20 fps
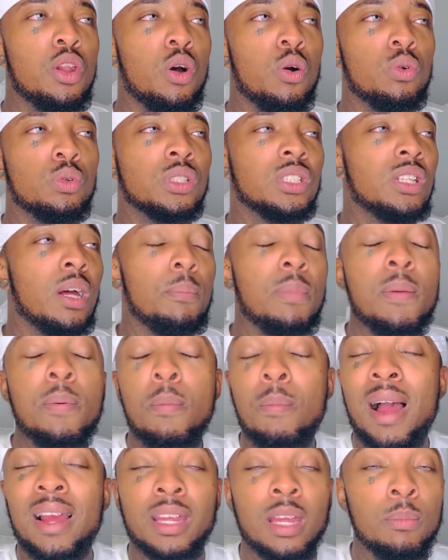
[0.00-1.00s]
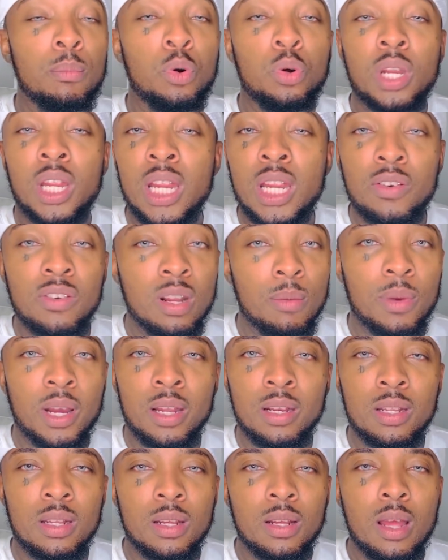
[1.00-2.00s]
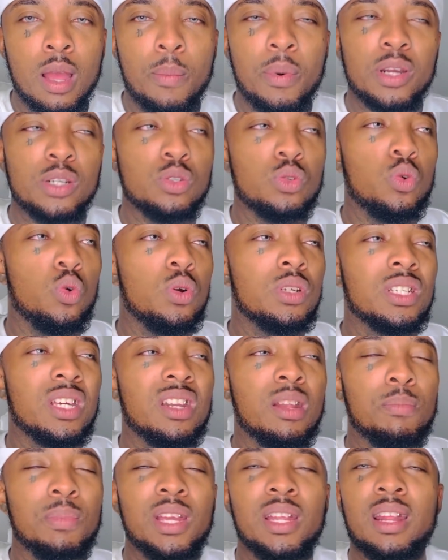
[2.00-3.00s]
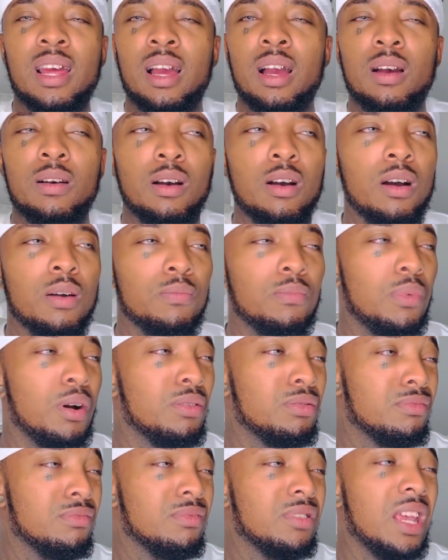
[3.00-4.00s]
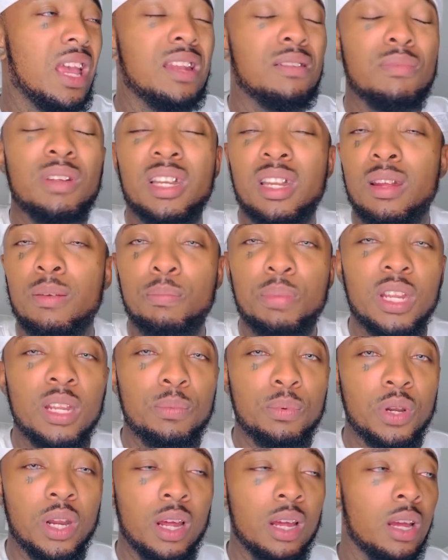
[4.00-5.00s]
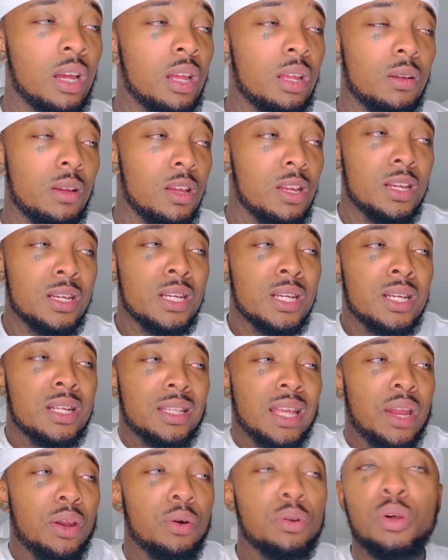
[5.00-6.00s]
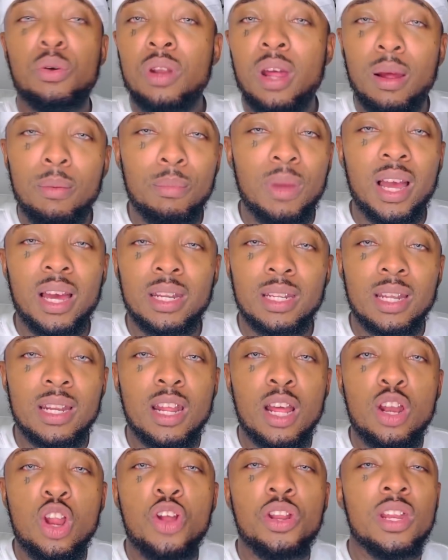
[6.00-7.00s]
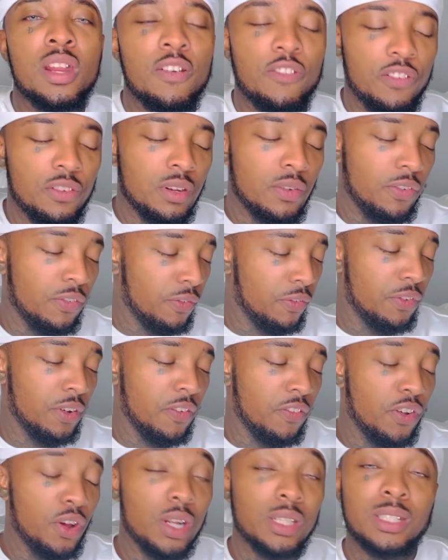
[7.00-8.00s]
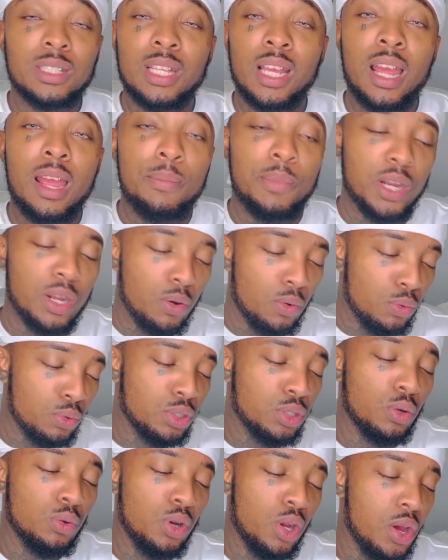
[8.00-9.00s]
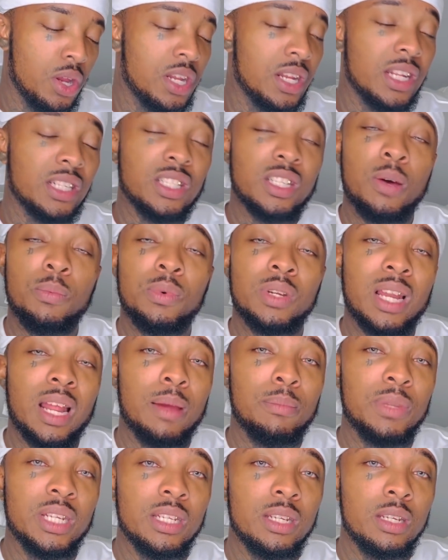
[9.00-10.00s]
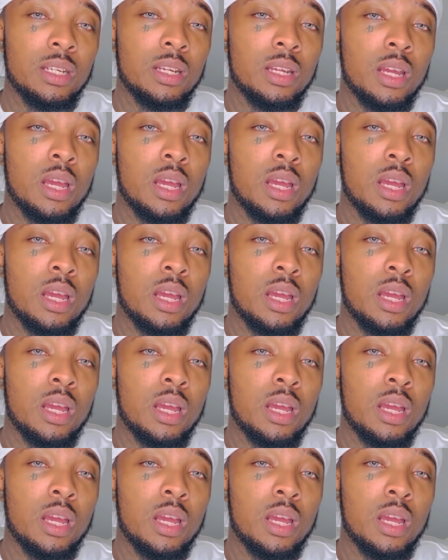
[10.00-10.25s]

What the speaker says: some people might get bored of hearing about it, but there's always going to be that 10 million people that they don't know nothing about it, and they're learning it for the first time, and they're also learning that someone like me